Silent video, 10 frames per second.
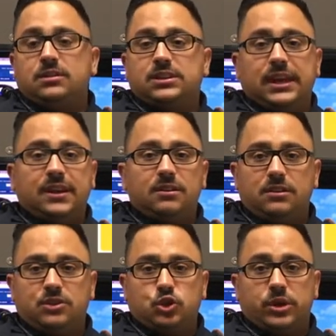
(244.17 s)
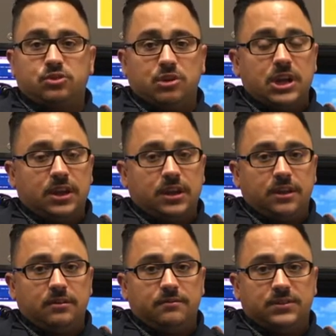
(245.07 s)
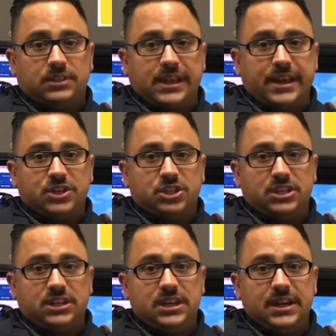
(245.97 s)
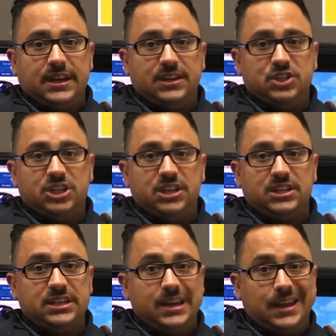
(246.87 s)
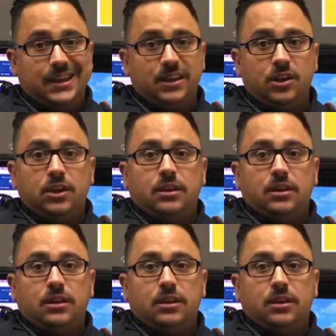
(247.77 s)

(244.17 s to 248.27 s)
Second, treasury.gov/TIGTA,